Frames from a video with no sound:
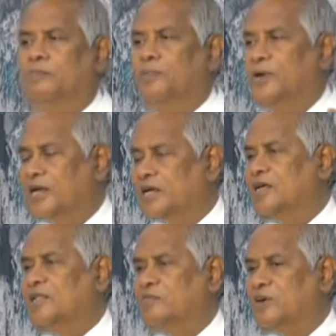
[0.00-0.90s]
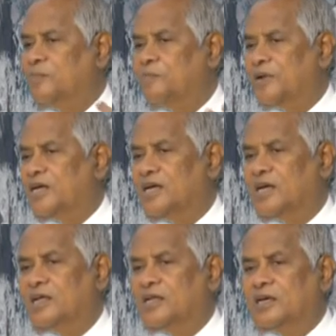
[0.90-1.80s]
prayer, the word
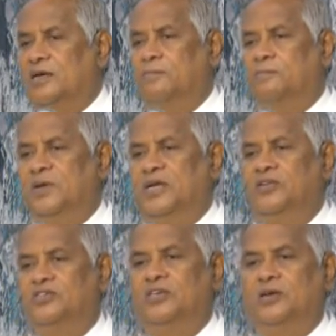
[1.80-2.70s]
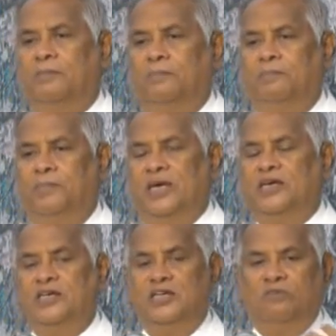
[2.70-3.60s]
prayer, means
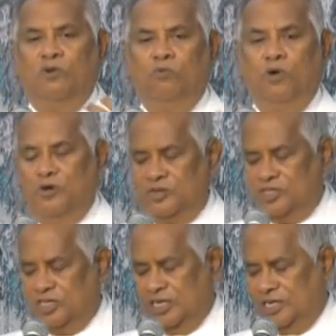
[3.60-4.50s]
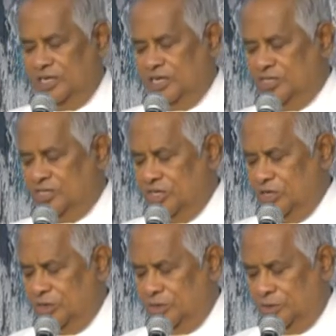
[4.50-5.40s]
making your wants and needs
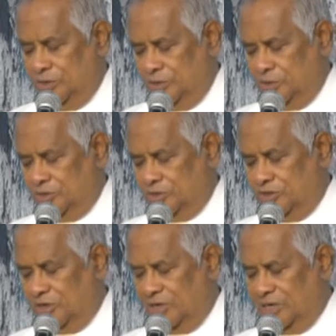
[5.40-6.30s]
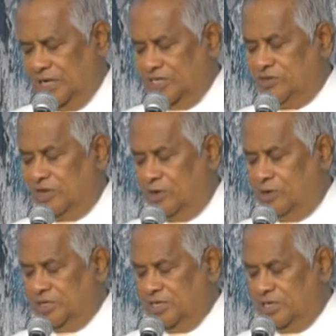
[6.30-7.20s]
known to God. As you are
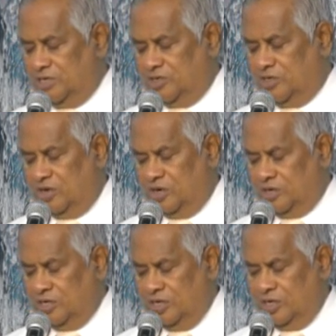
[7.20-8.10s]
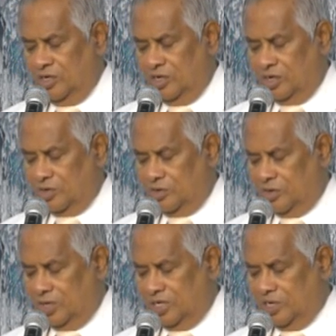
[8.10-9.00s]
looking unto God, or
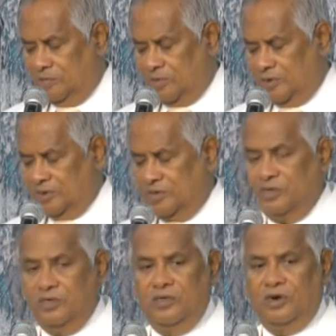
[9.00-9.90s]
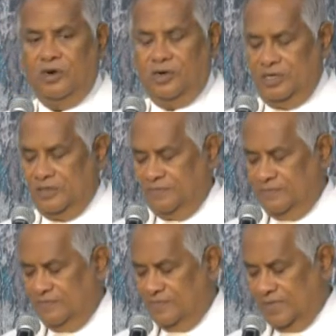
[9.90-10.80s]
calling upon God.
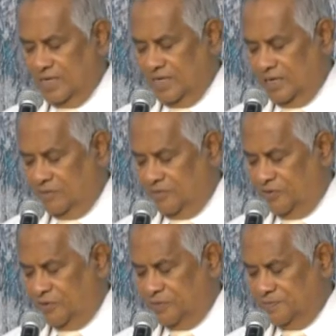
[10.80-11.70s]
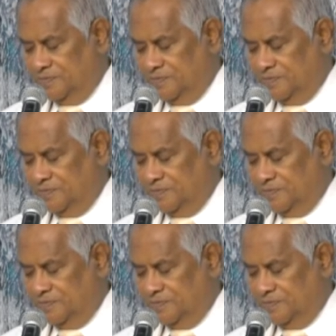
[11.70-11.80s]
Number four,